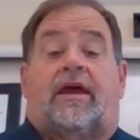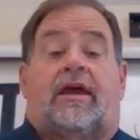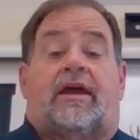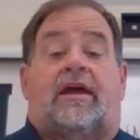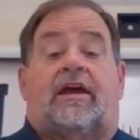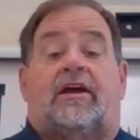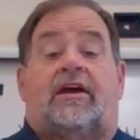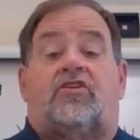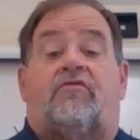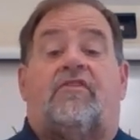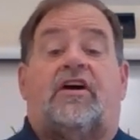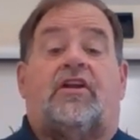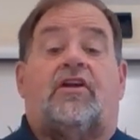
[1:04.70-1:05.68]
and
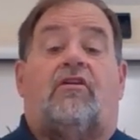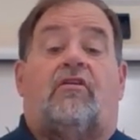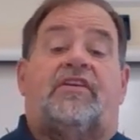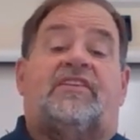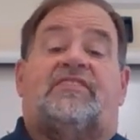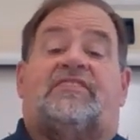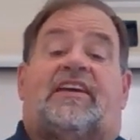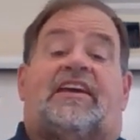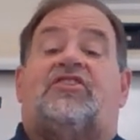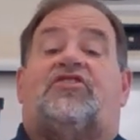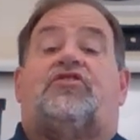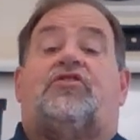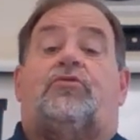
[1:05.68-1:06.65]
you've got all these
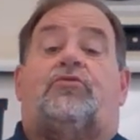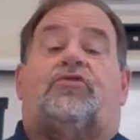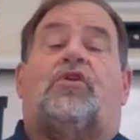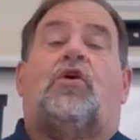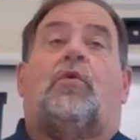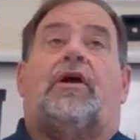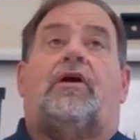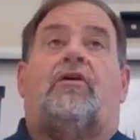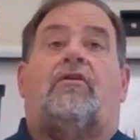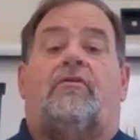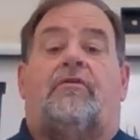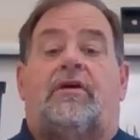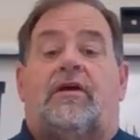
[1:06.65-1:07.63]
issues going
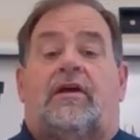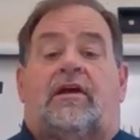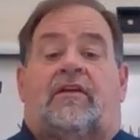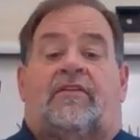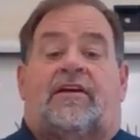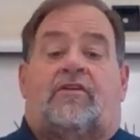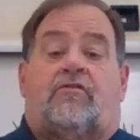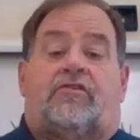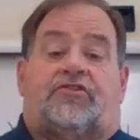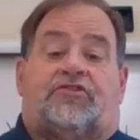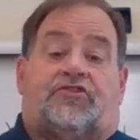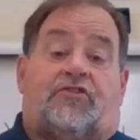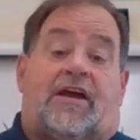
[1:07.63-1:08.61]
on that are
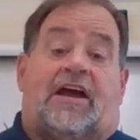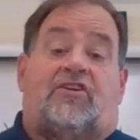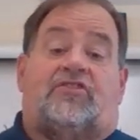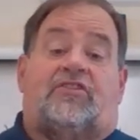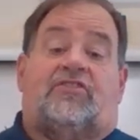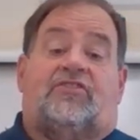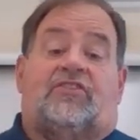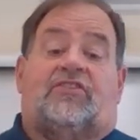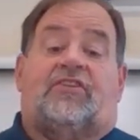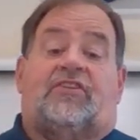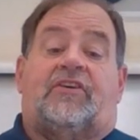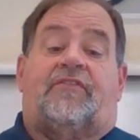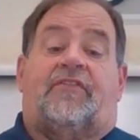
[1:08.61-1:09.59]
distractions and
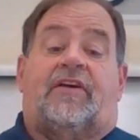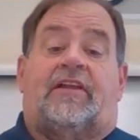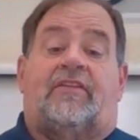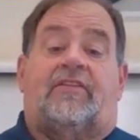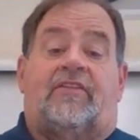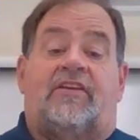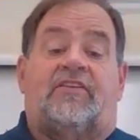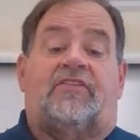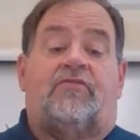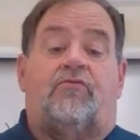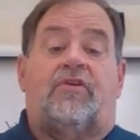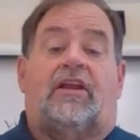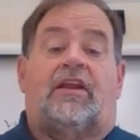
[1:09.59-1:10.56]
stuff. And
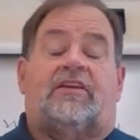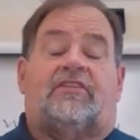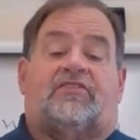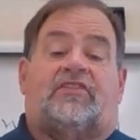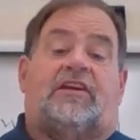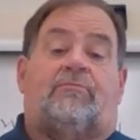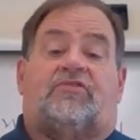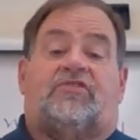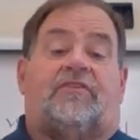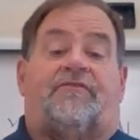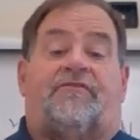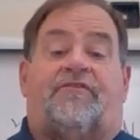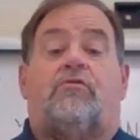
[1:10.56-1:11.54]
this really seems
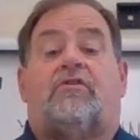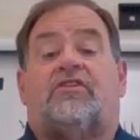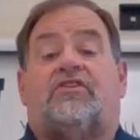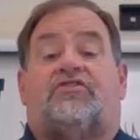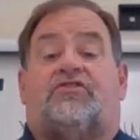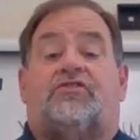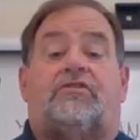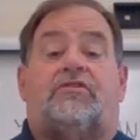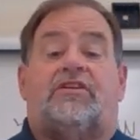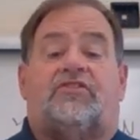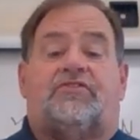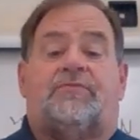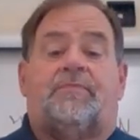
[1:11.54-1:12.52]
to focus
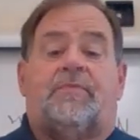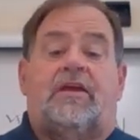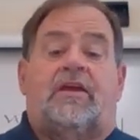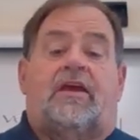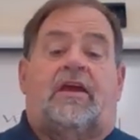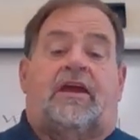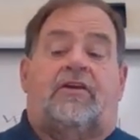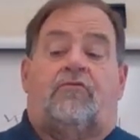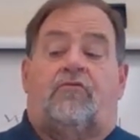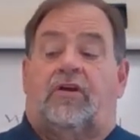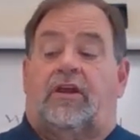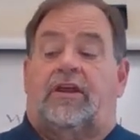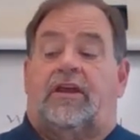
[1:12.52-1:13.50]
students
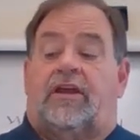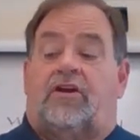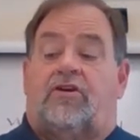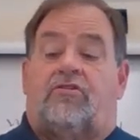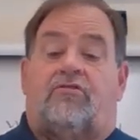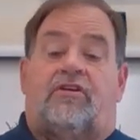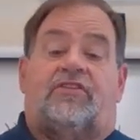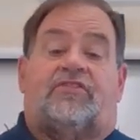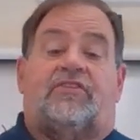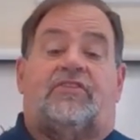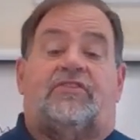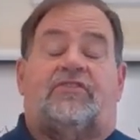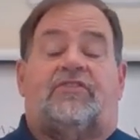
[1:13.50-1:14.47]
and really
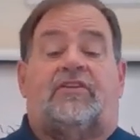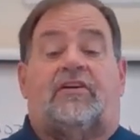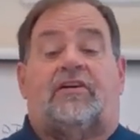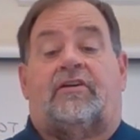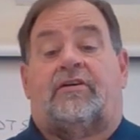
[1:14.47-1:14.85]
increases